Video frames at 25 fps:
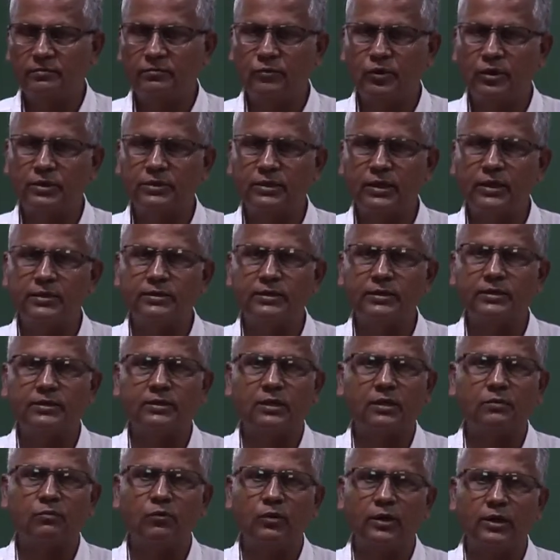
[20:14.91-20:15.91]
because there is a
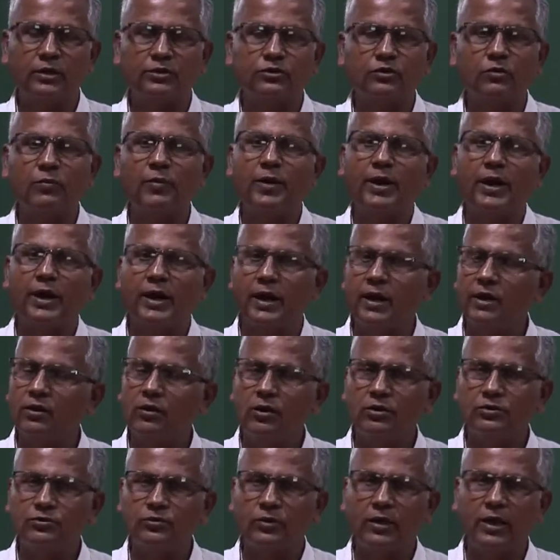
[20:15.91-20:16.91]
turbulence of air
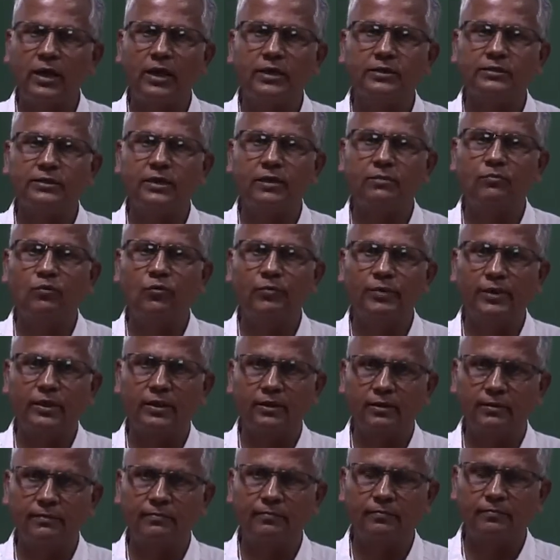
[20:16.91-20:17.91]
also as they are
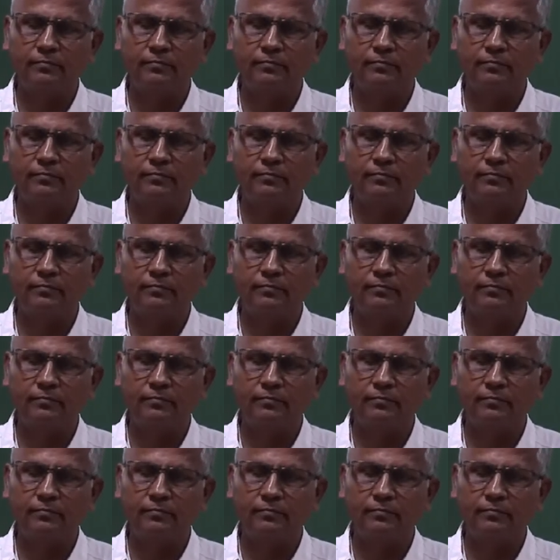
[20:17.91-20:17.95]
moving